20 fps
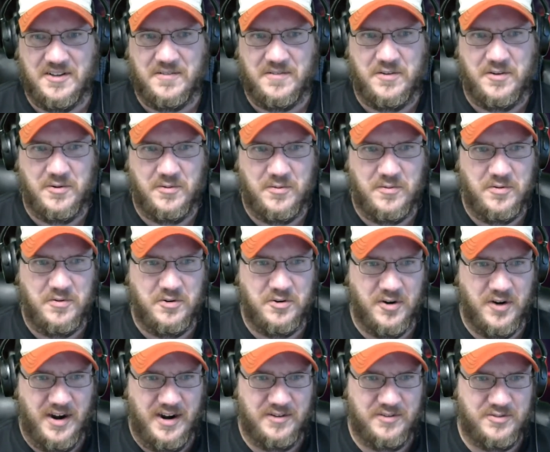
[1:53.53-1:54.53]
You know,
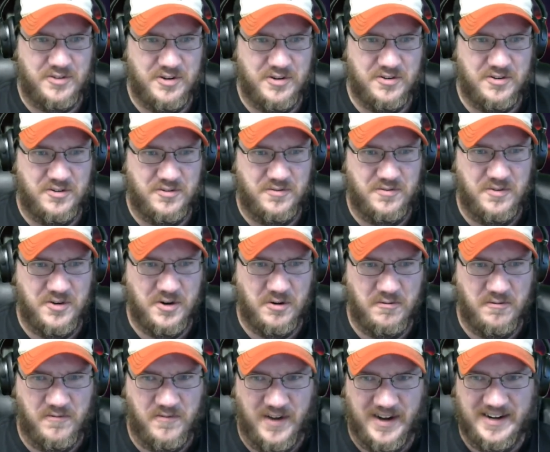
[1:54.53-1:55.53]
you're out there, you know,
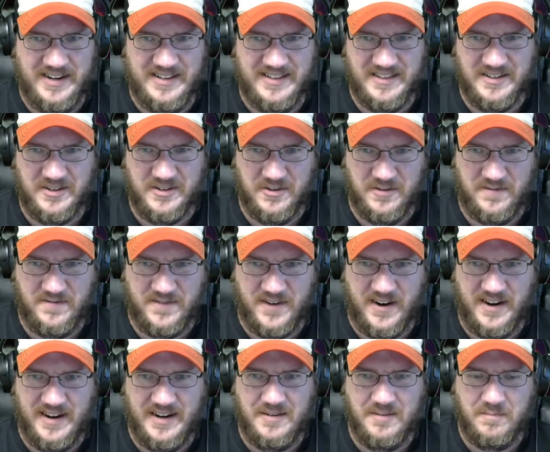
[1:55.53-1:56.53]
fighting the good
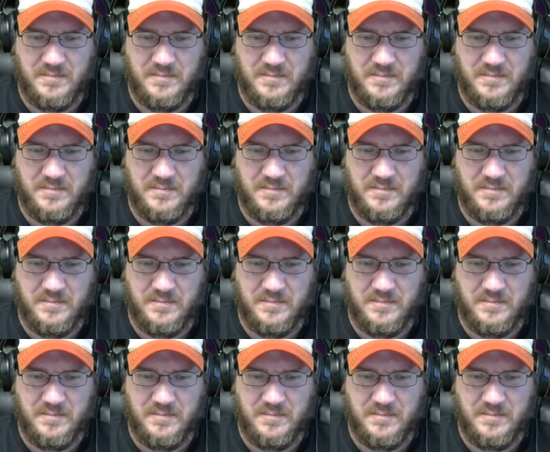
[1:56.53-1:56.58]
fight,